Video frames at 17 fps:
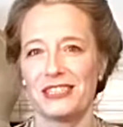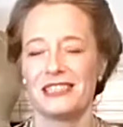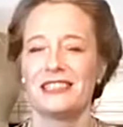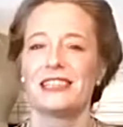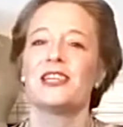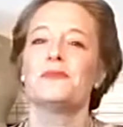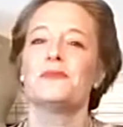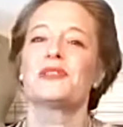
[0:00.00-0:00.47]
to
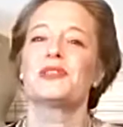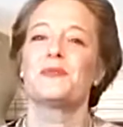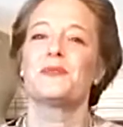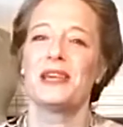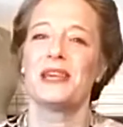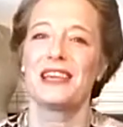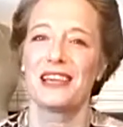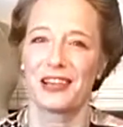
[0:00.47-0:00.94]
keep
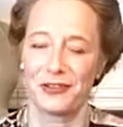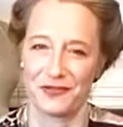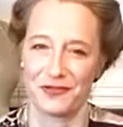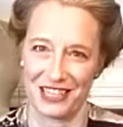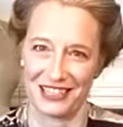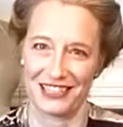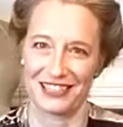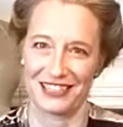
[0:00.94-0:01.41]
speaking of
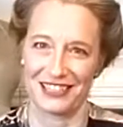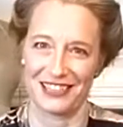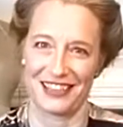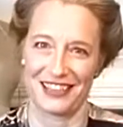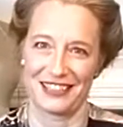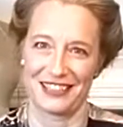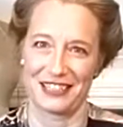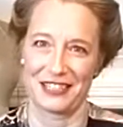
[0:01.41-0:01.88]
these
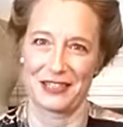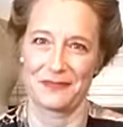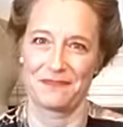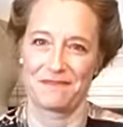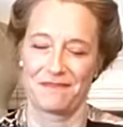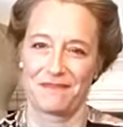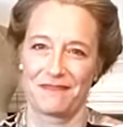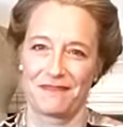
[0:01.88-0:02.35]
things,
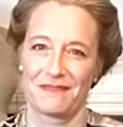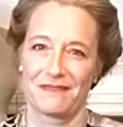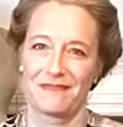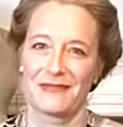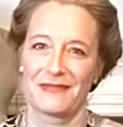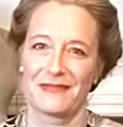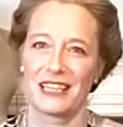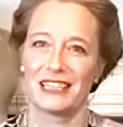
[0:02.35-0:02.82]

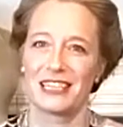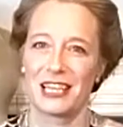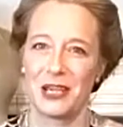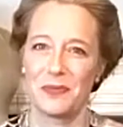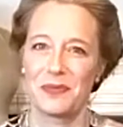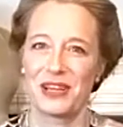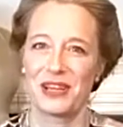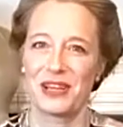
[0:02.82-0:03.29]
to
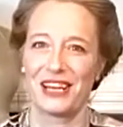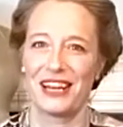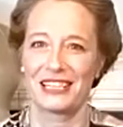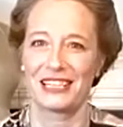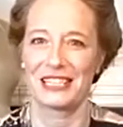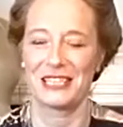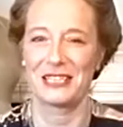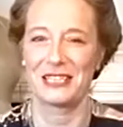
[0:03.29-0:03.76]
keep
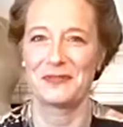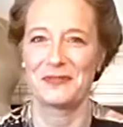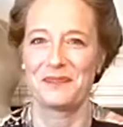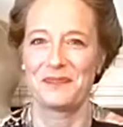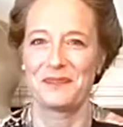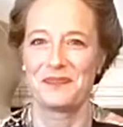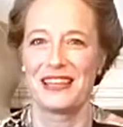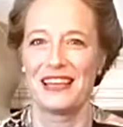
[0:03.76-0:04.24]
connected.
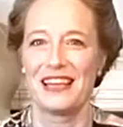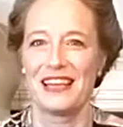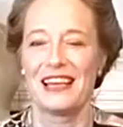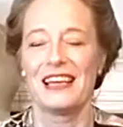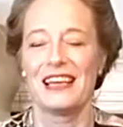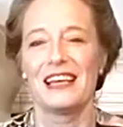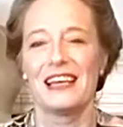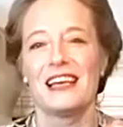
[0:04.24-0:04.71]

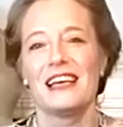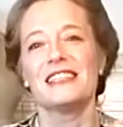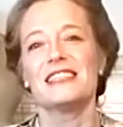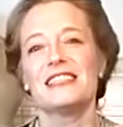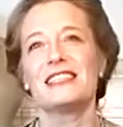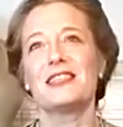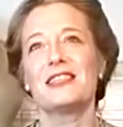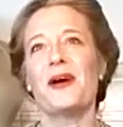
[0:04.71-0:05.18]

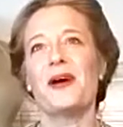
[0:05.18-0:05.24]
So